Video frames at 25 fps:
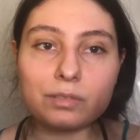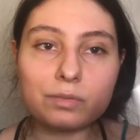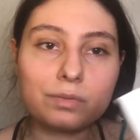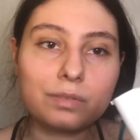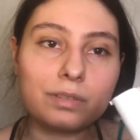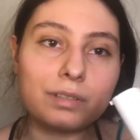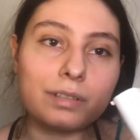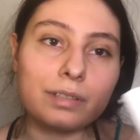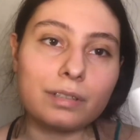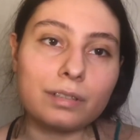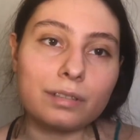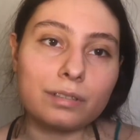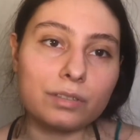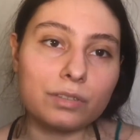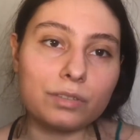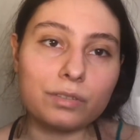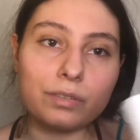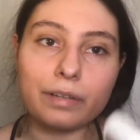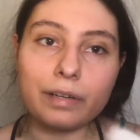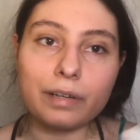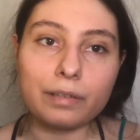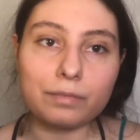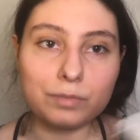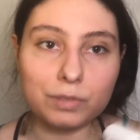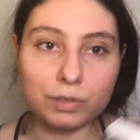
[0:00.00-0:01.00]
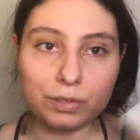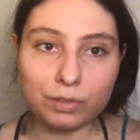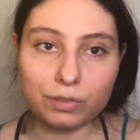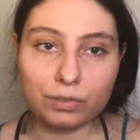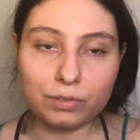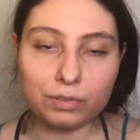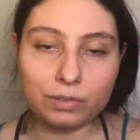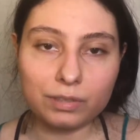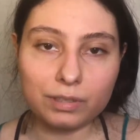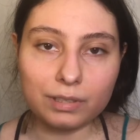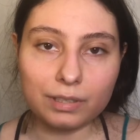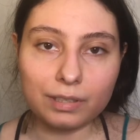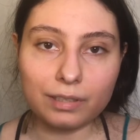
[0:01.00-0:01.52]
one, you don't have to
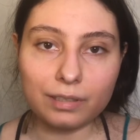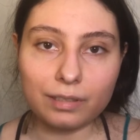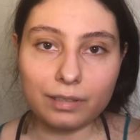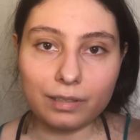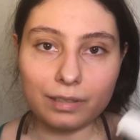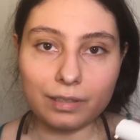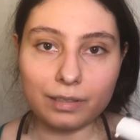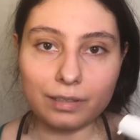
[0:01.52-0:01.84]
use it